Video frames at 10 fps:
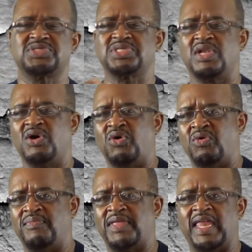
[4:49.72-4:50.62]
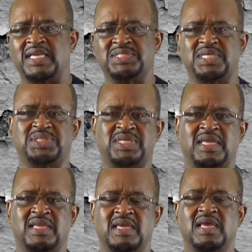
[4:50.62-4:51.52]
shalom that
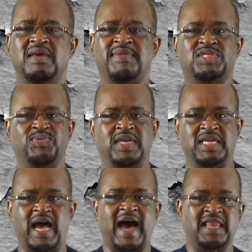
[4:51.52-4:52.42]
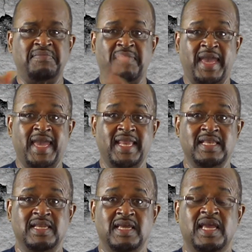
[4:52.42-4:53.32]
existed between God and man
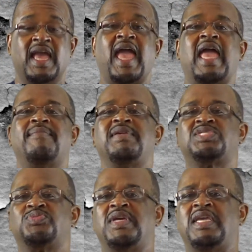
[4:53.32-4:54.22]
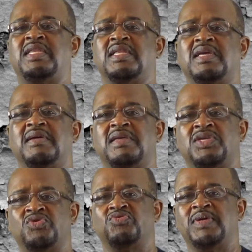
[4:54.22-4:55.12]
and between
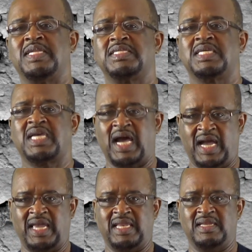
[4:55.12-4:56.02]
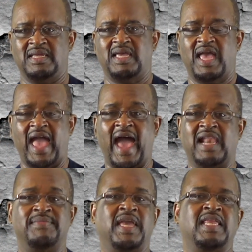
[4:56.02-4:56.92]
humankind,
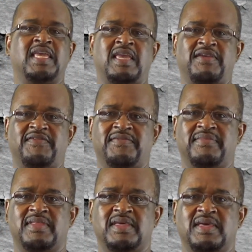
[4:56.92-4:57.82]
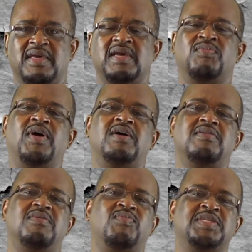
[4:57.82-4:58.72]
Adam and Eve.
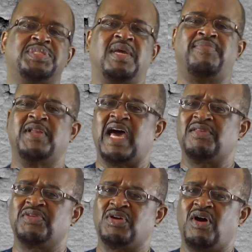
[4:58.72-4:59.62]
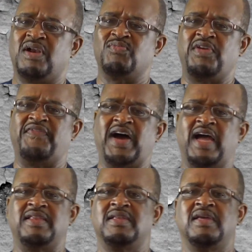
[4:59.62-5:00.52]
Well, once they're put out of the garden, we
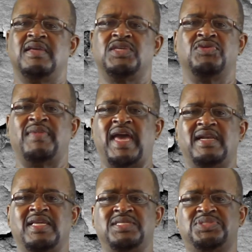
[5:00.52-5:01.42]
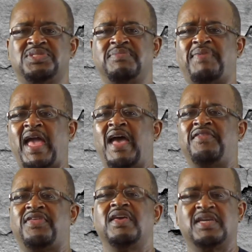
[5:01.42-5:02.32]
find humanity's
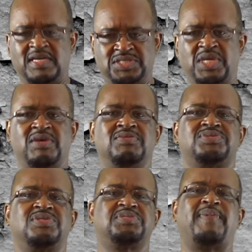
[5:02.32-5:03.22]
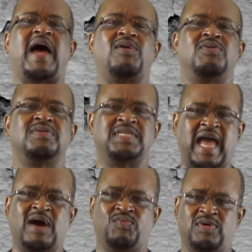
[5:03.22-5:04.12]
path continues to spiral
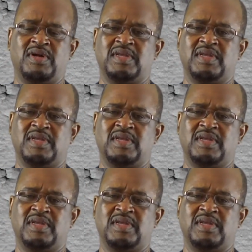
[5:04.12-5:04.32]
downward.